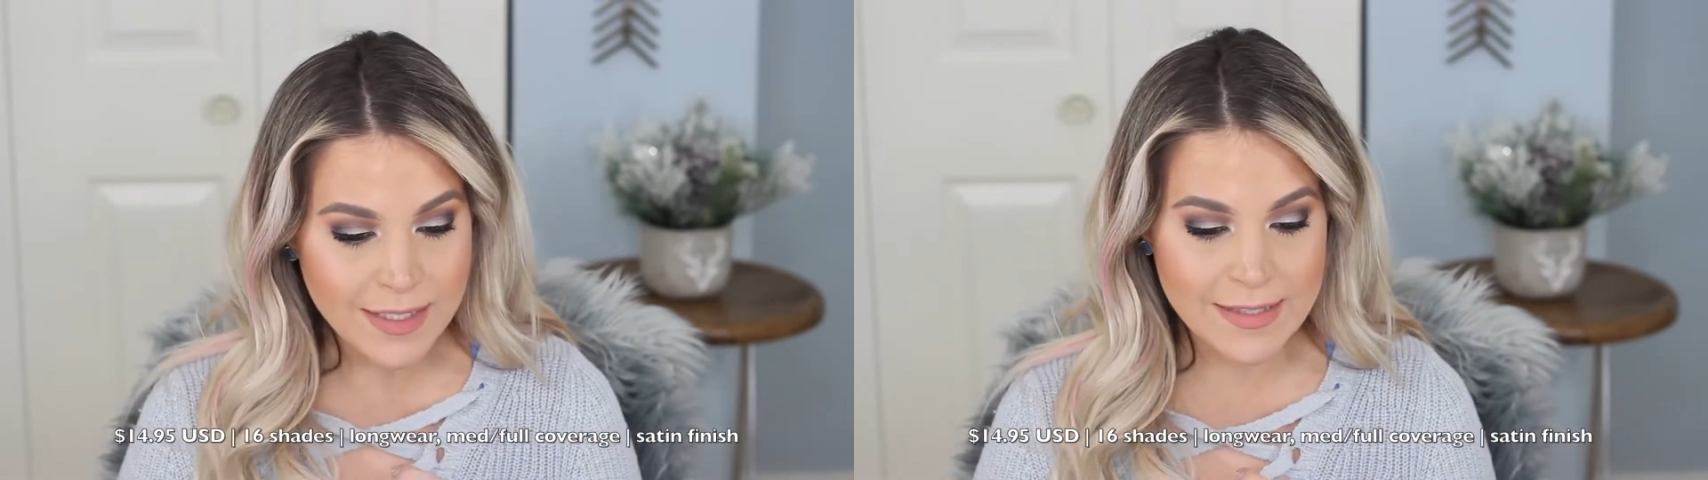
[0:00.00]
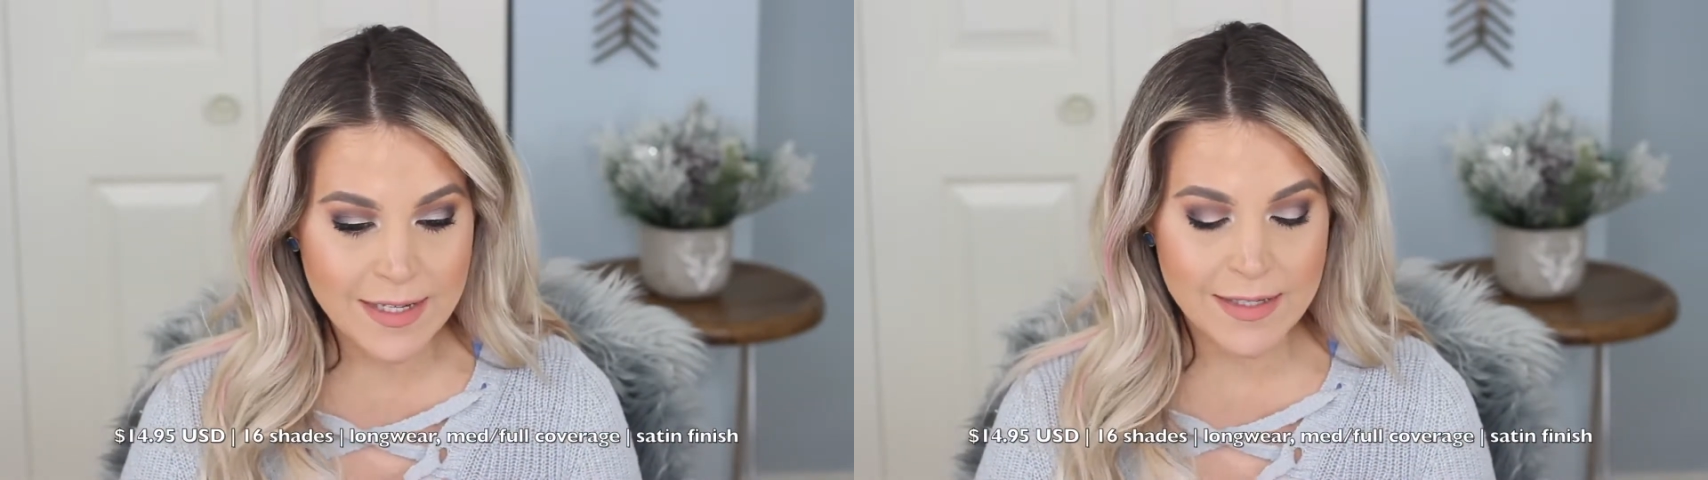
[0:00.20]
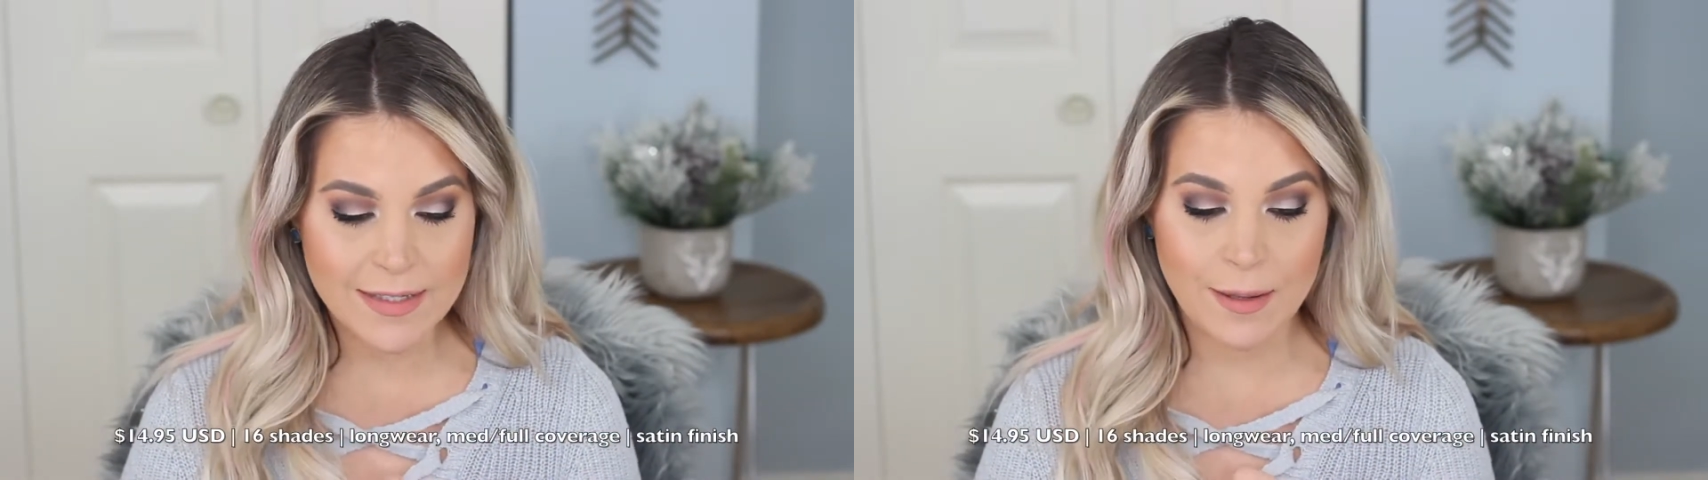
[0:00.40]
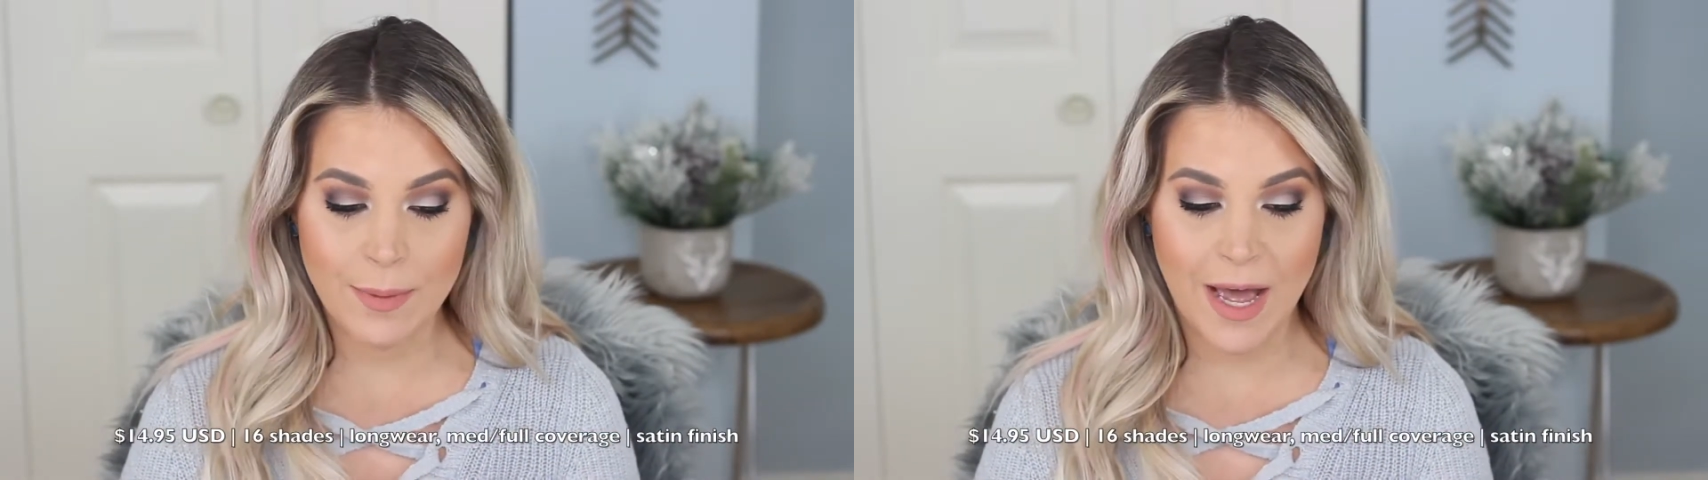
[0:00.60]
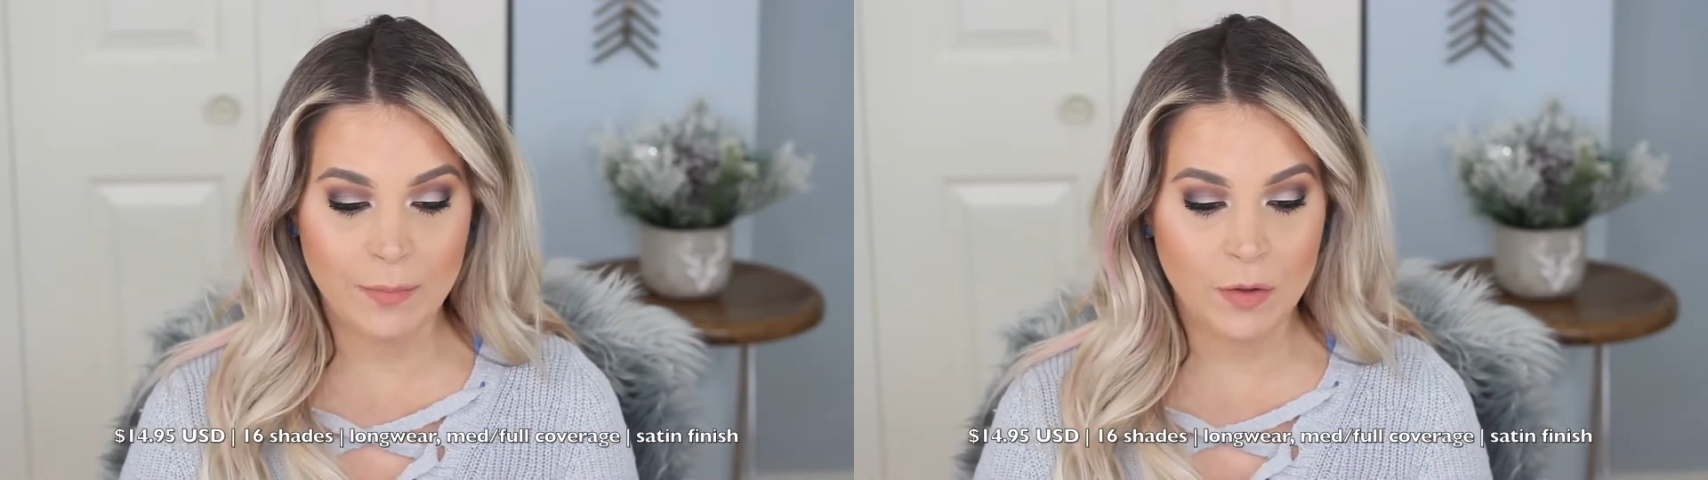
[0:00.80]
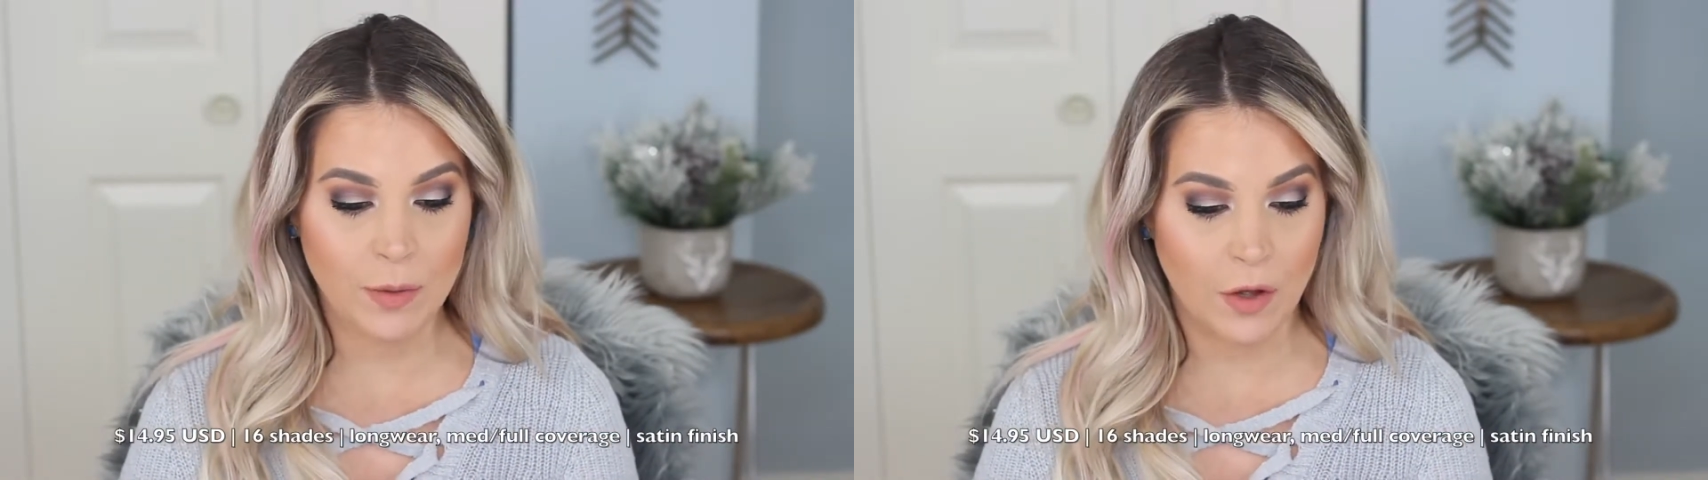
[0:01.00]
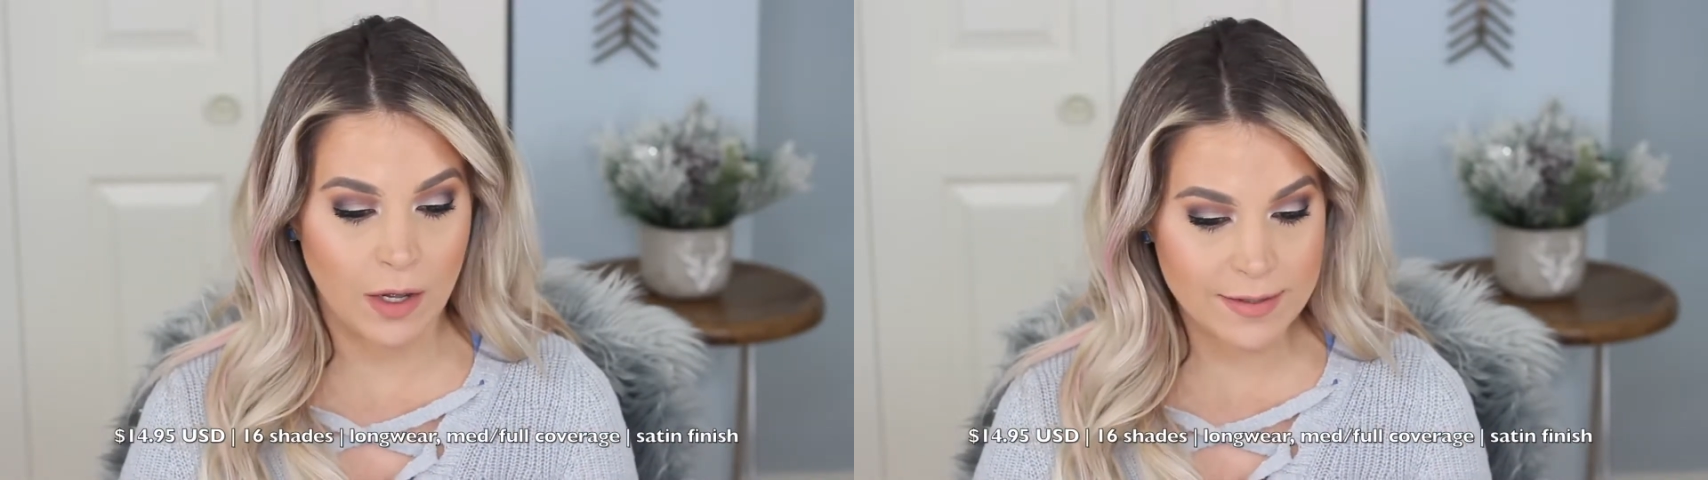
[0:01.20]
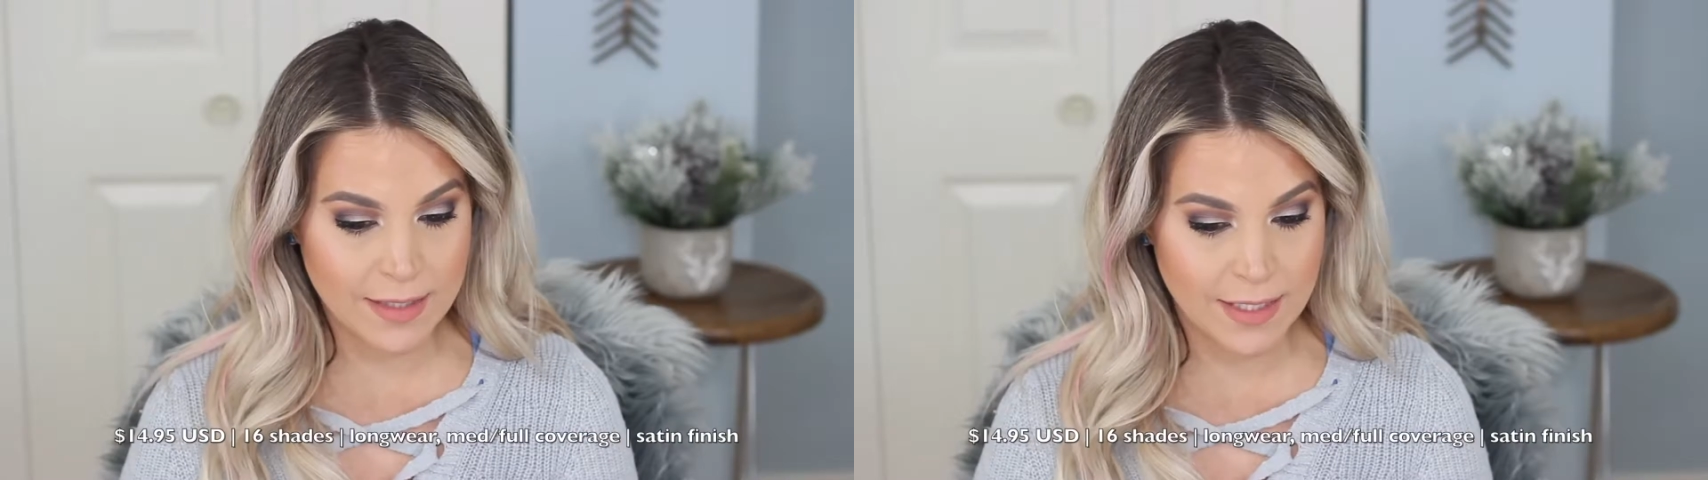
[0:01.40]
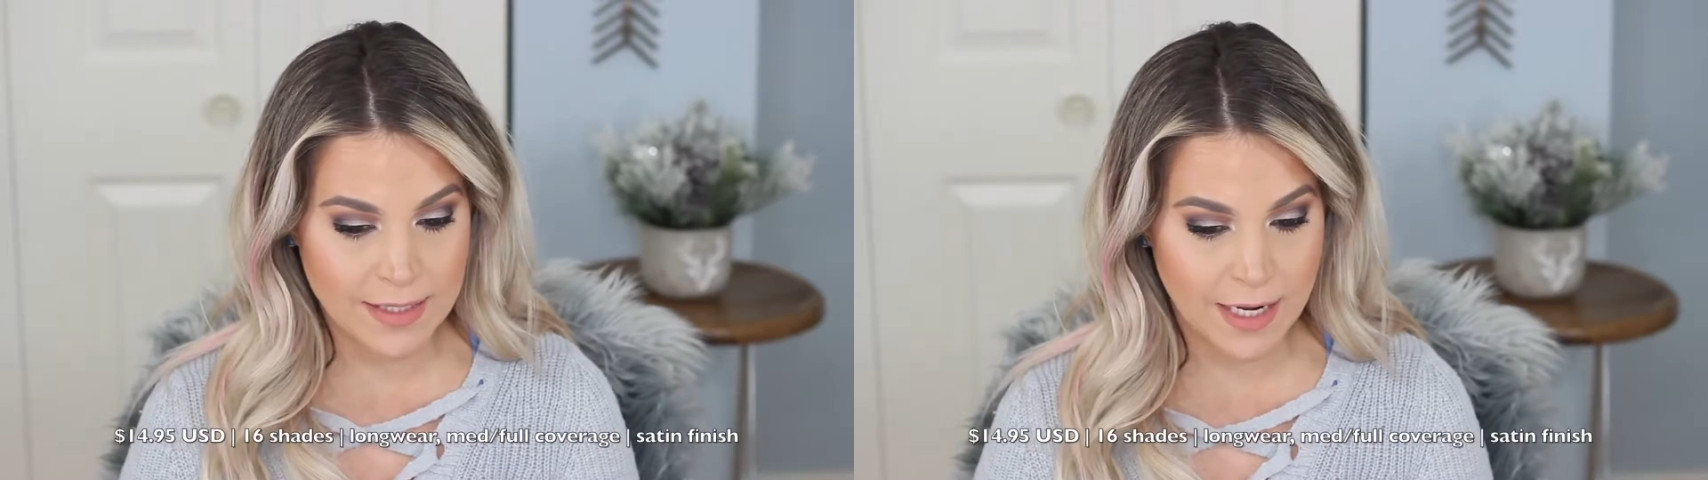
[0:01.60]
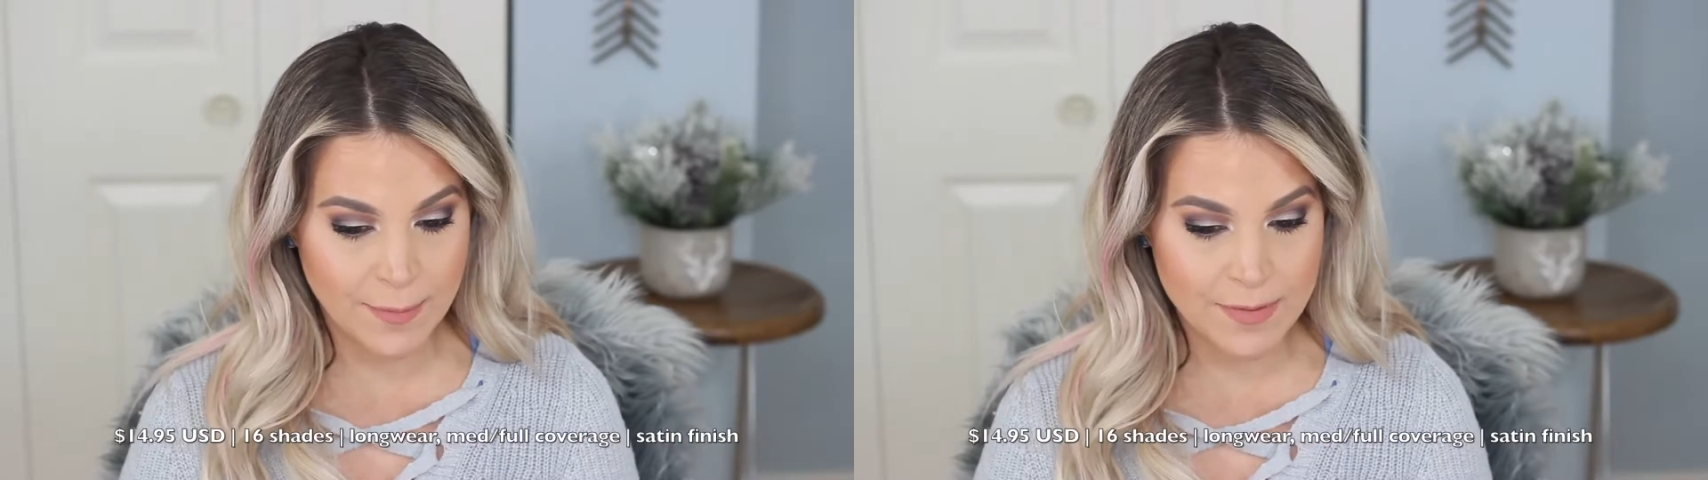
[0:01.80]
It says it's compatible with all
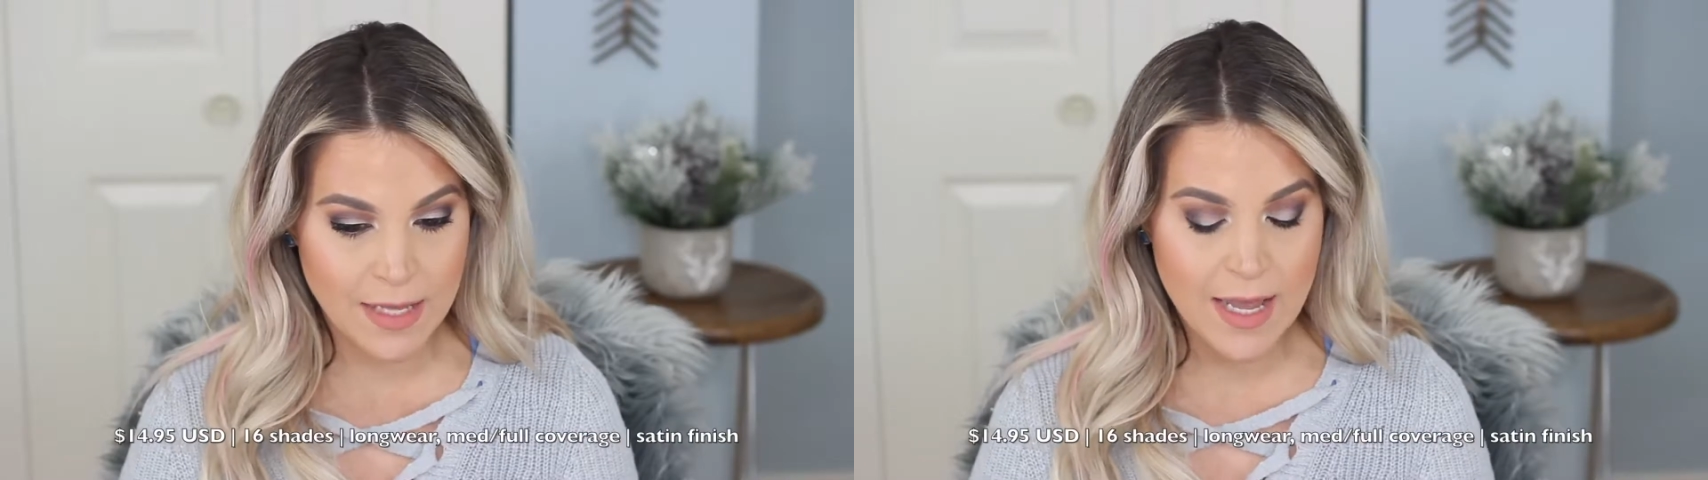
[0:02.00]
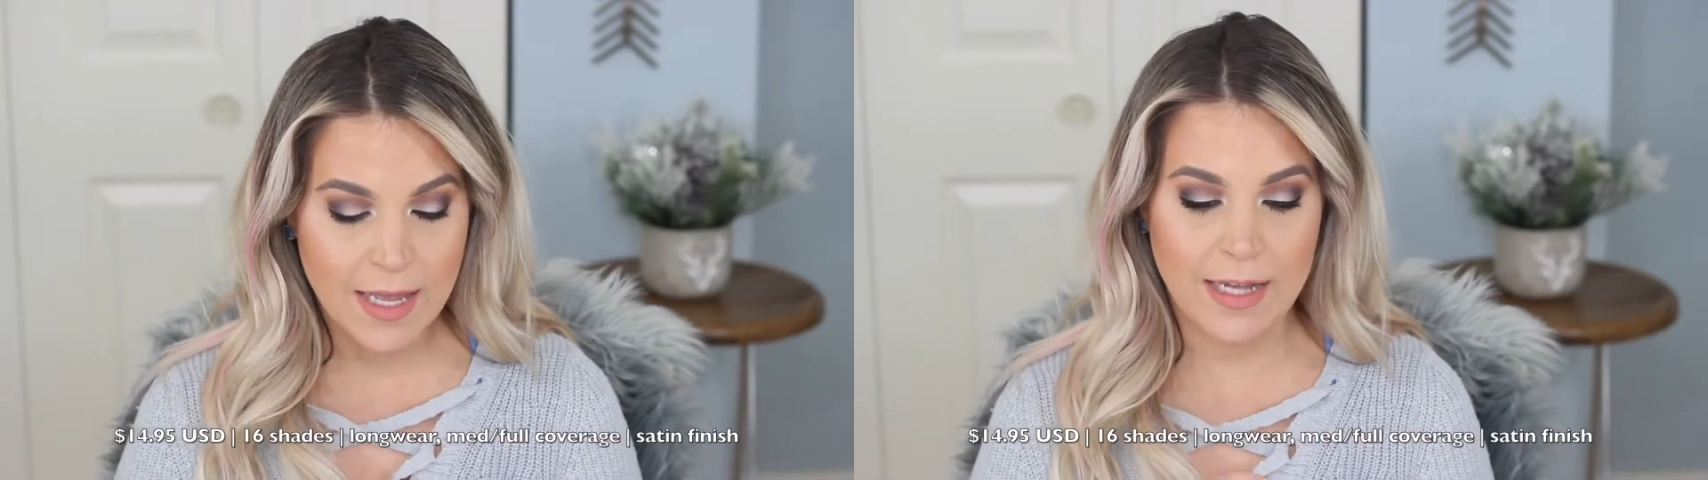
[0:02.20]
skin types.